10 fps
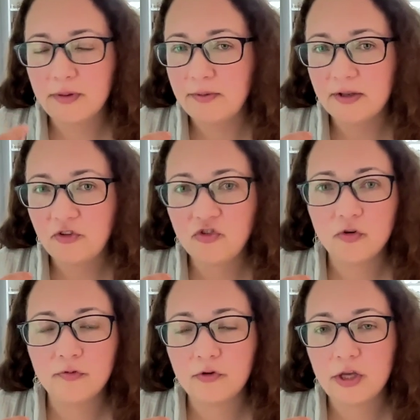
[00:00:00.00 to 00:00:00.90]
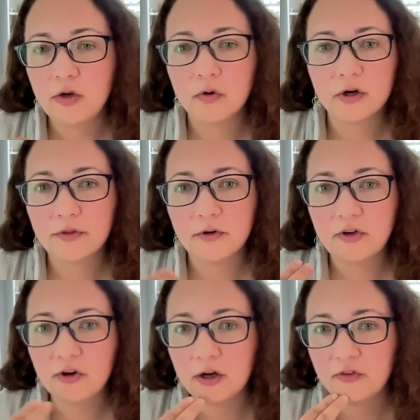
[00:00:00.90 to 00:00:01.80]
Maybe that's true for you or other
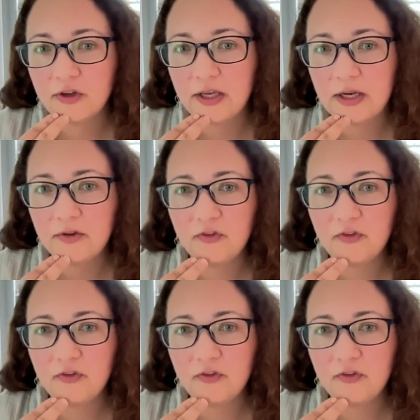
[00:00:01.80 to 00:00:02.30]
intoxicating